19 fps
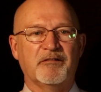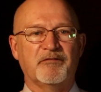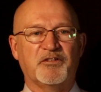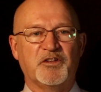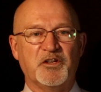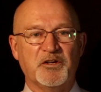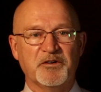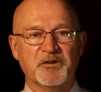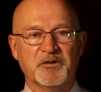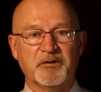
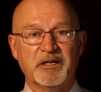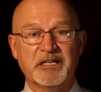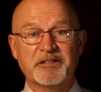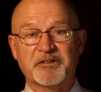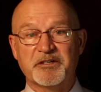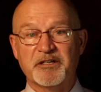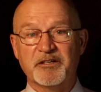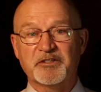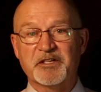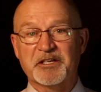of you
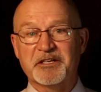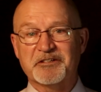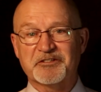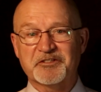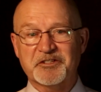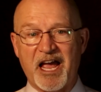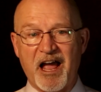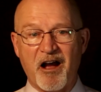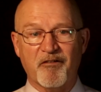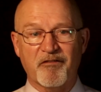introducing
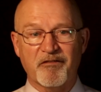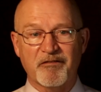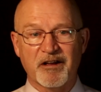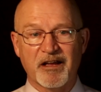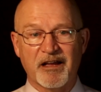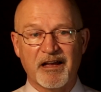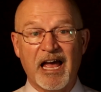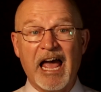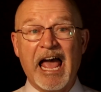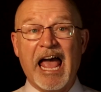
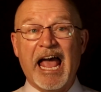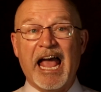yourself.